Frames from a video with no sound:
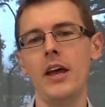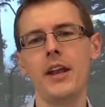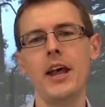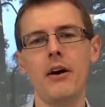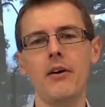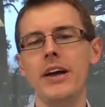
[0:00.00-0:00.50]

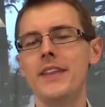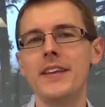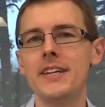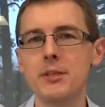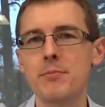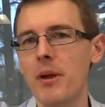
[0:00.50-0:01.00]
Now,
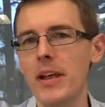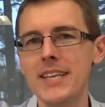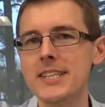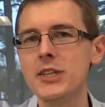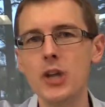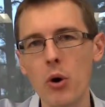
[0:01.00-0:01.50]
this split
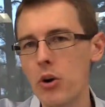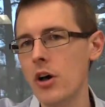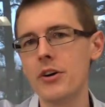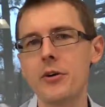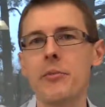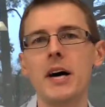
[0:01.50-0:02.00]
is no
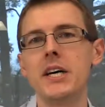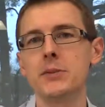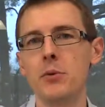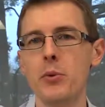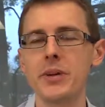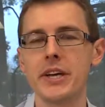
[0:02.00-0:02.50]
longer
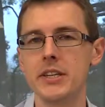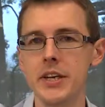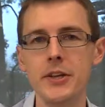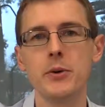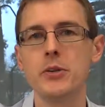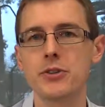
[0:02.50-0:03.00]
possible with
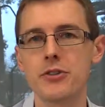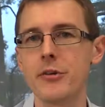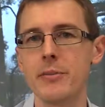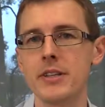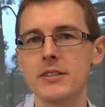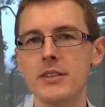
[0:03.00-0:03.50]
continuous
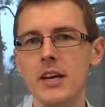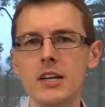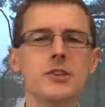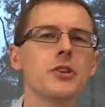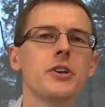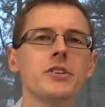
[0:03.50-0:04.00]
treatments.
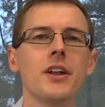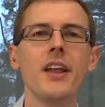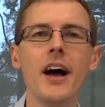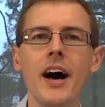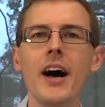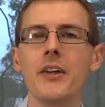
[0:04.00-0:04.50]
So there's a
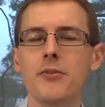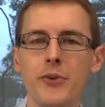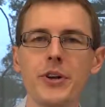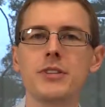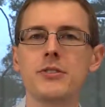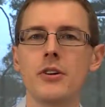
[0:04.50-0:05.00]
lot of
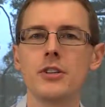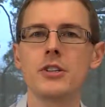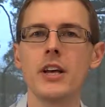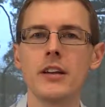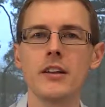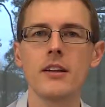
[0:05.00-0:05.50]
research
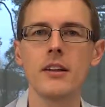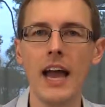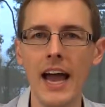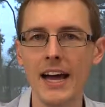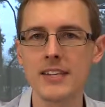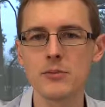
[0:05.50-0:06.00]
that
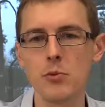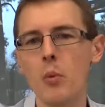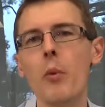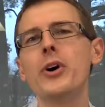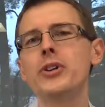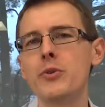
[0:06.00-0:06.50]
asks, well,
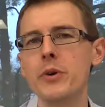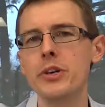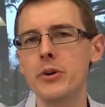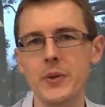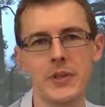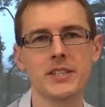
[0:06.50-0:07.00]
what should we
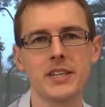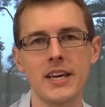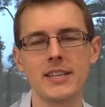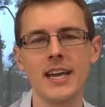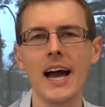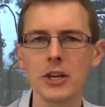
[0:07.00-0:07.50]
do in this
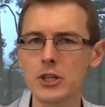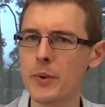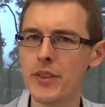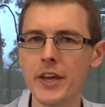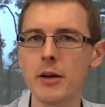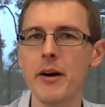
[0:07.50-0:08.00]
case? How should
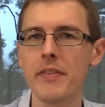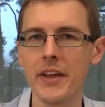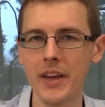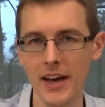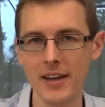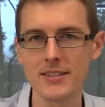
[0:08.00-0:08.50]
we think about the
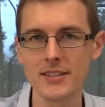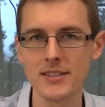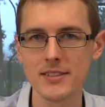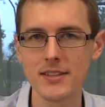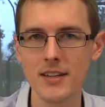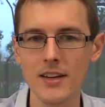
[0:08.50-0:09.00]

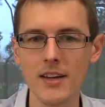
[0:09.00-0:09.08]
analysis?